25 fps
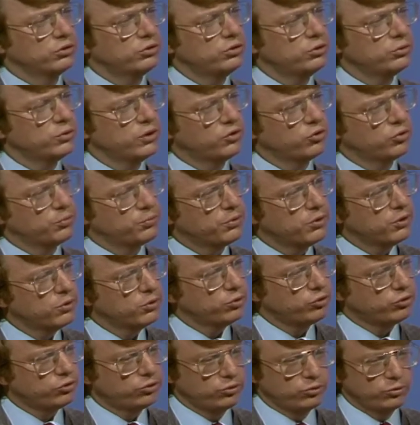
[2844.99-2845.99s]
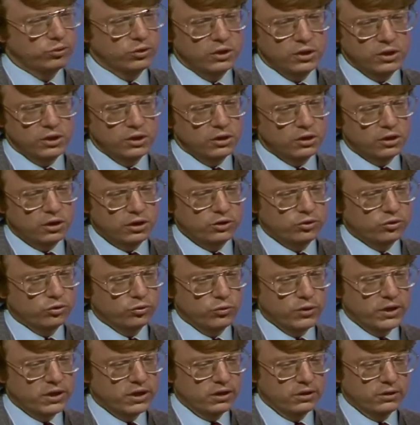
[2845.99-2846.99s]
too, as opposed to
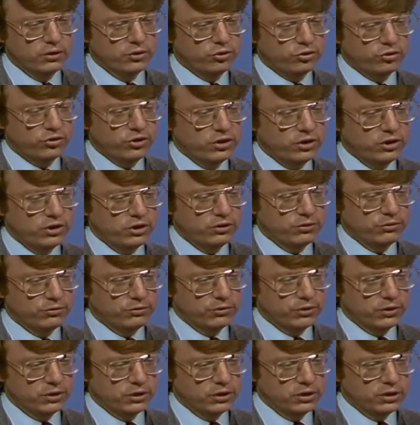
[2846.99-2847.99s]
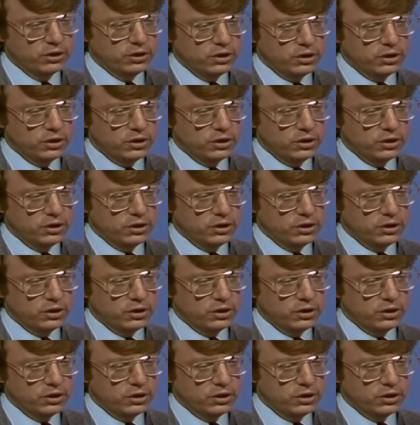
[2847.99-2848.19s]
underwriting the study of uh,